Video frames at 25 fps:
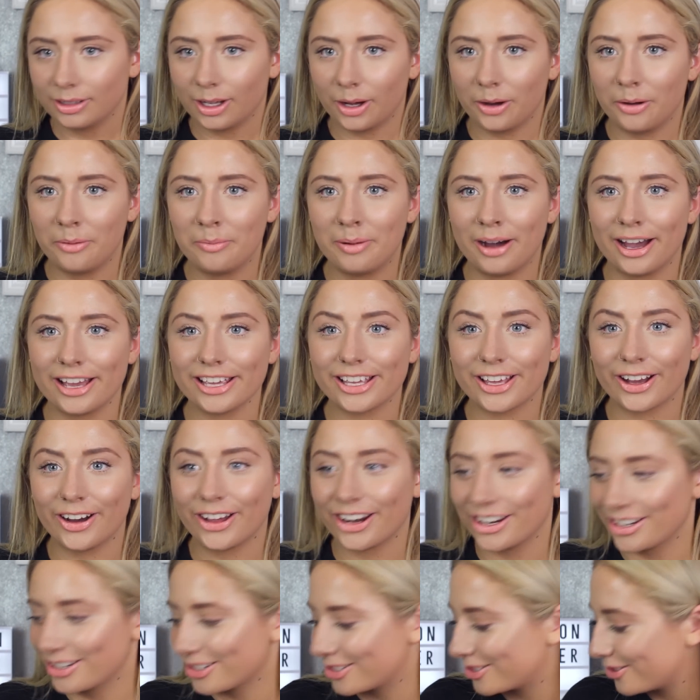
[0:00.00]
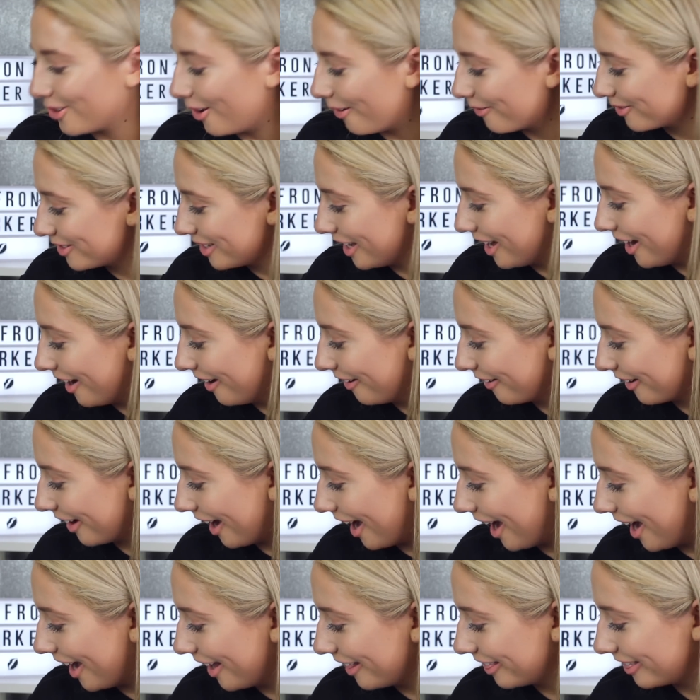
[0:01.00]
Oh my god, I just dropped it.
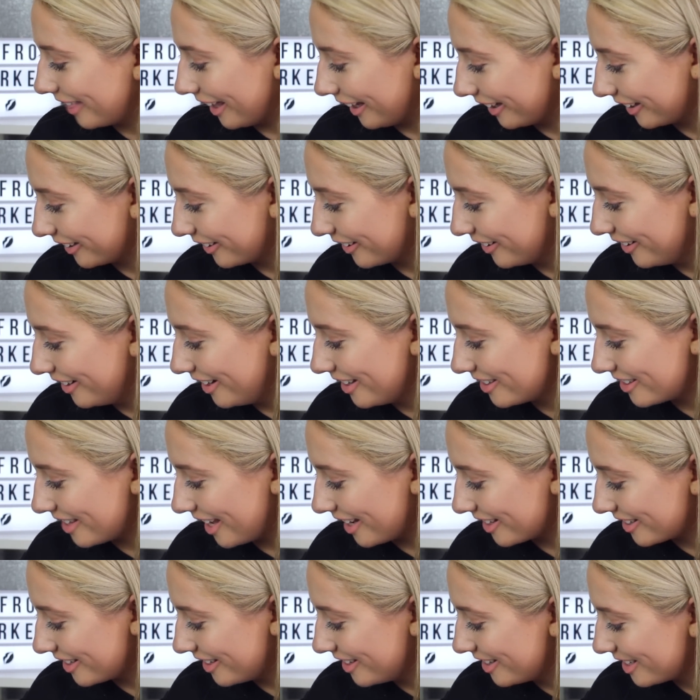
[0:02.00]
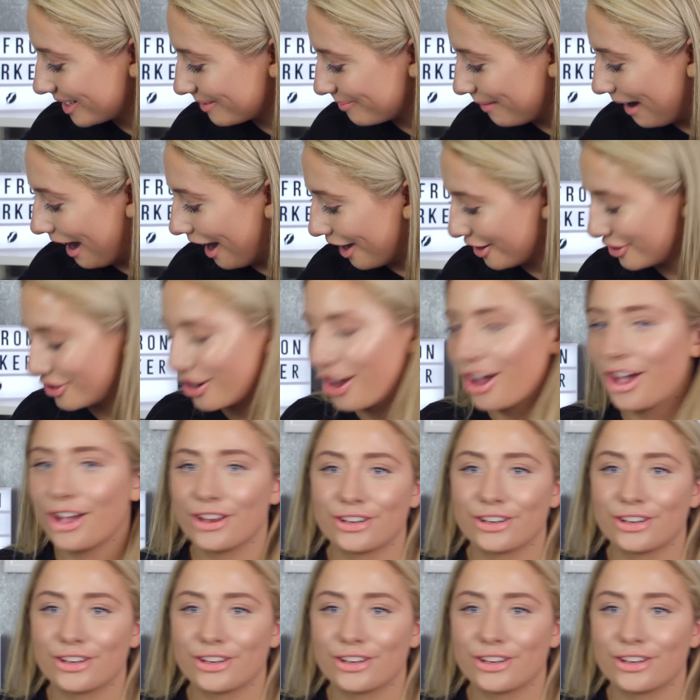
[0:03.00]
Okay, thank goodness that didn't smash.